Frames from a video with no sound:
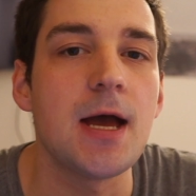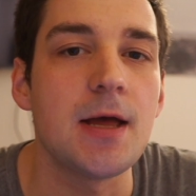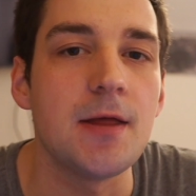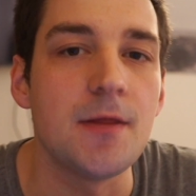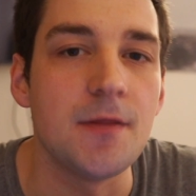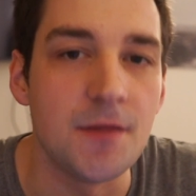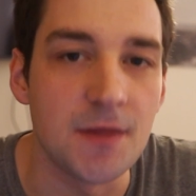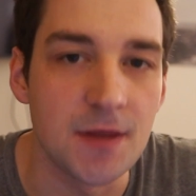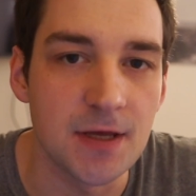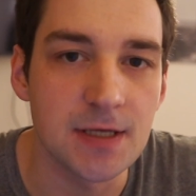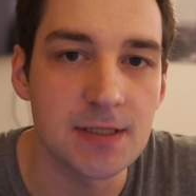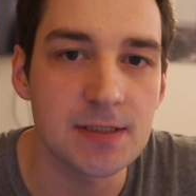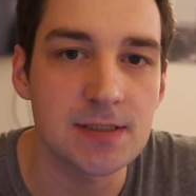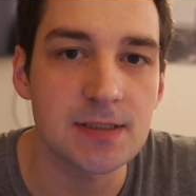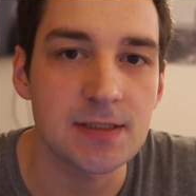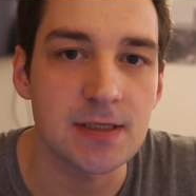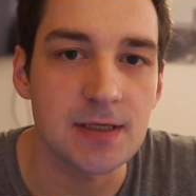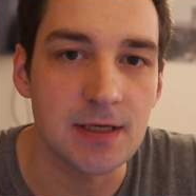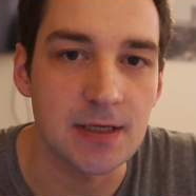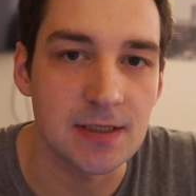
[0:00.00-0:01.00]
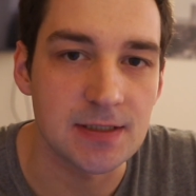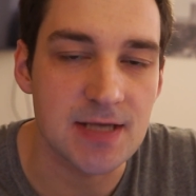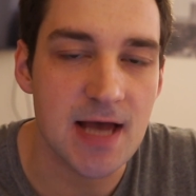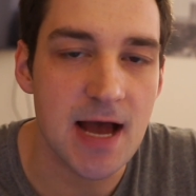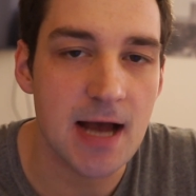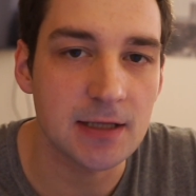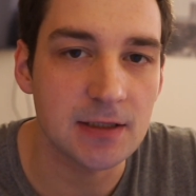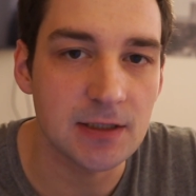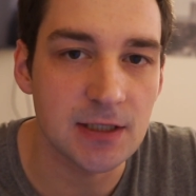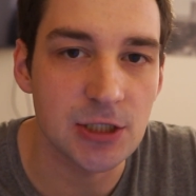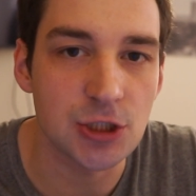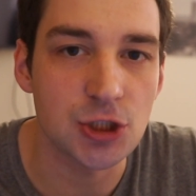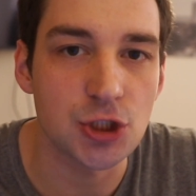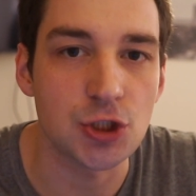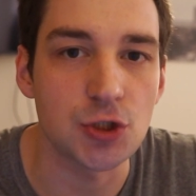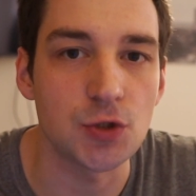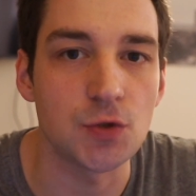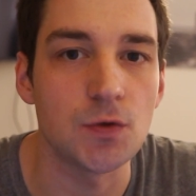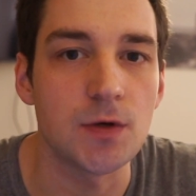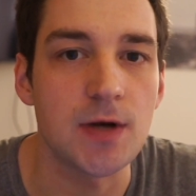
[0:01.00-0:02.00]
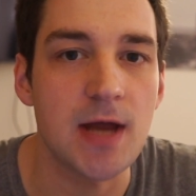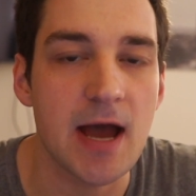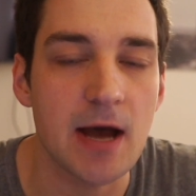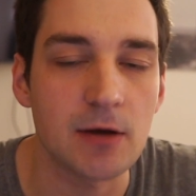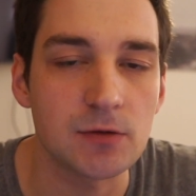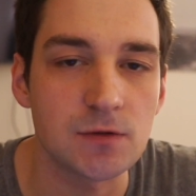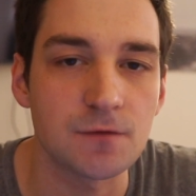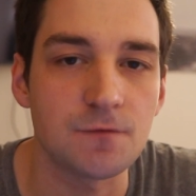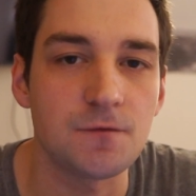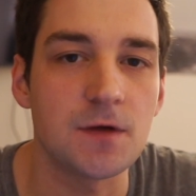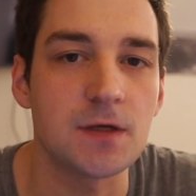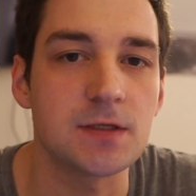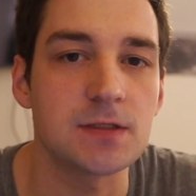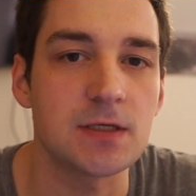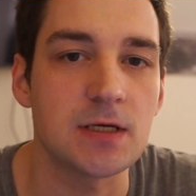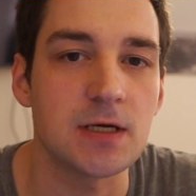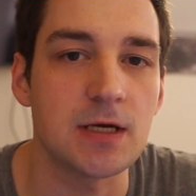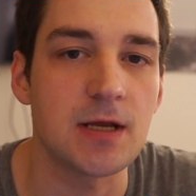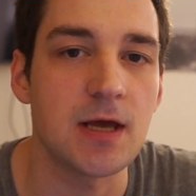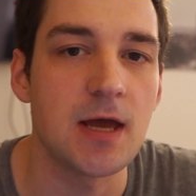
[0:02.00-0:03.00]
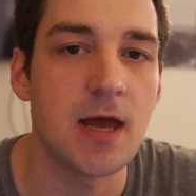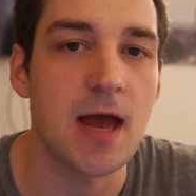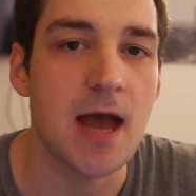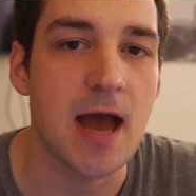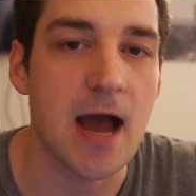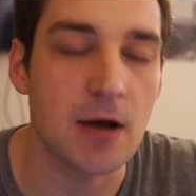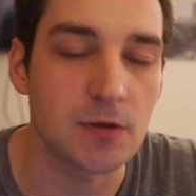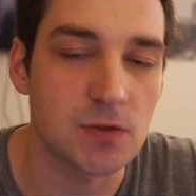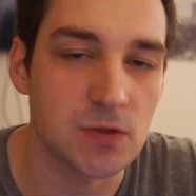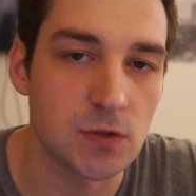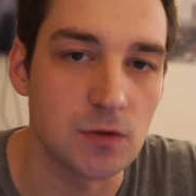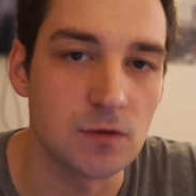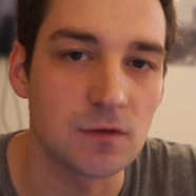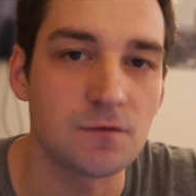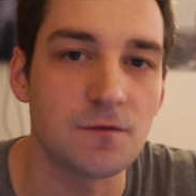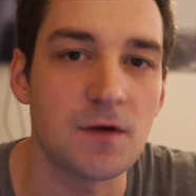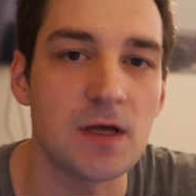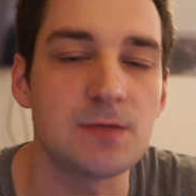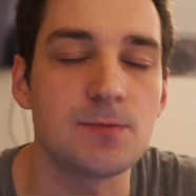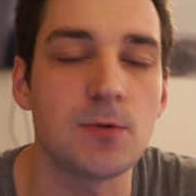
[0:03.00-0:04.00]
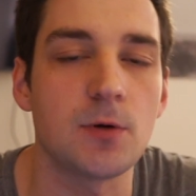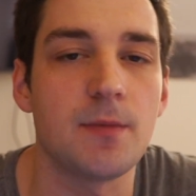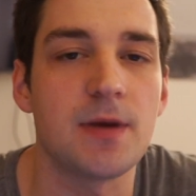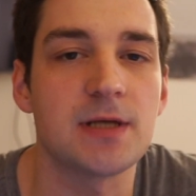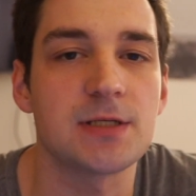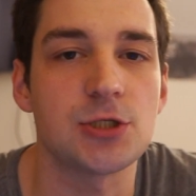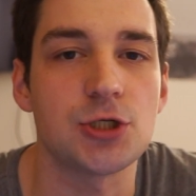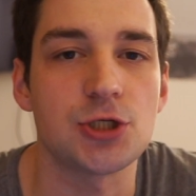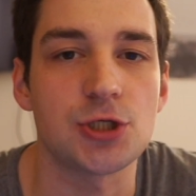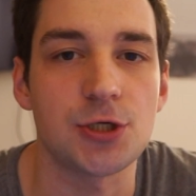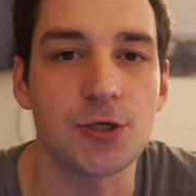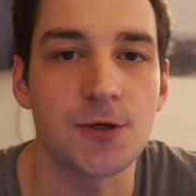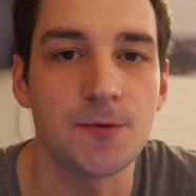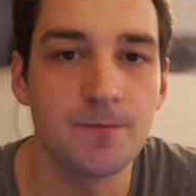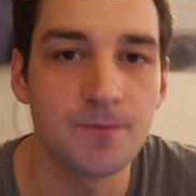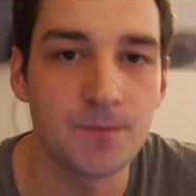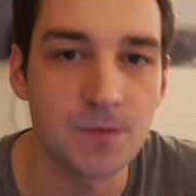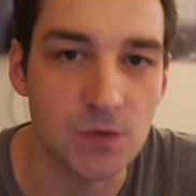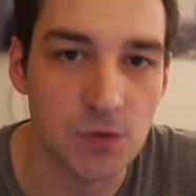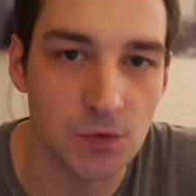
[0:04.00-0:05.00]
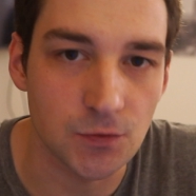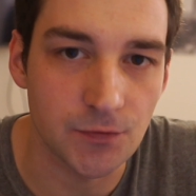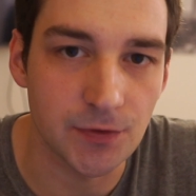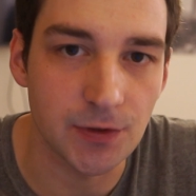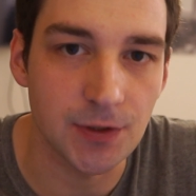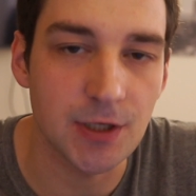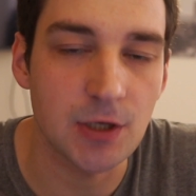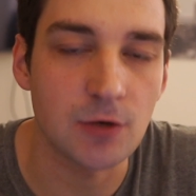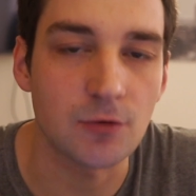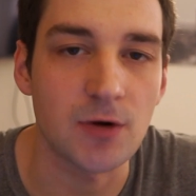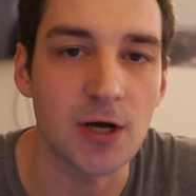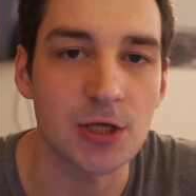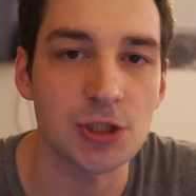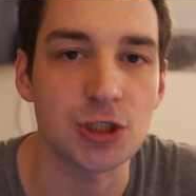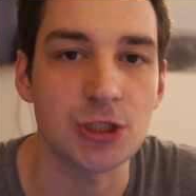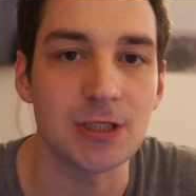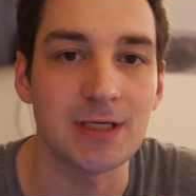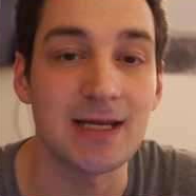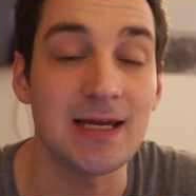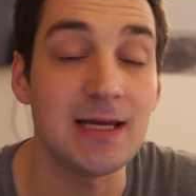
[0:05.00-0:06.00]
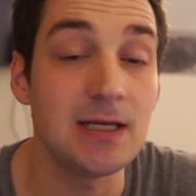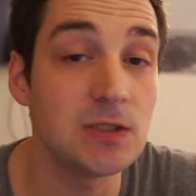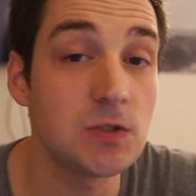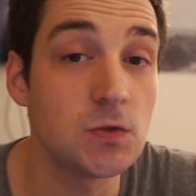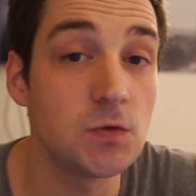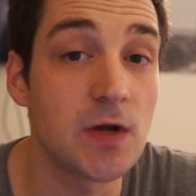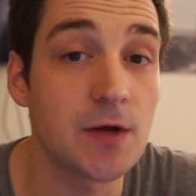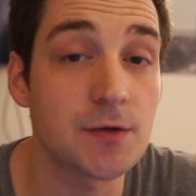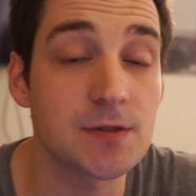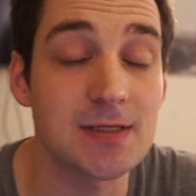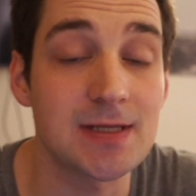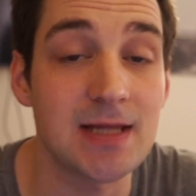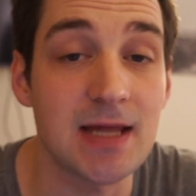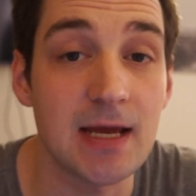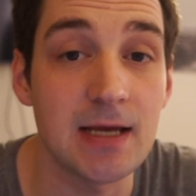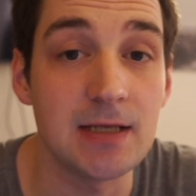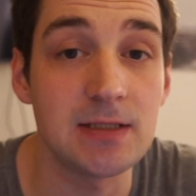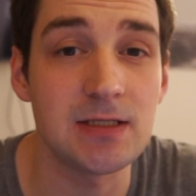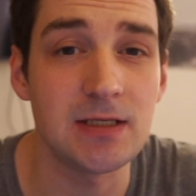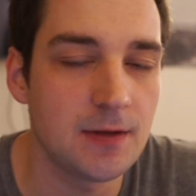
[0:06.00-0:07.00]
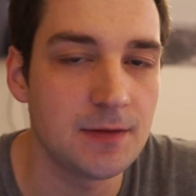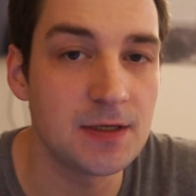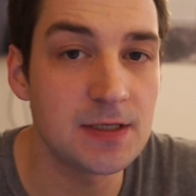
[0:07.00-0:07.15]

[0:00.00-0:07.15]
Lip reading: this exact issue and how to fix it, how to use Facebook Messenger to really crush it in 2018.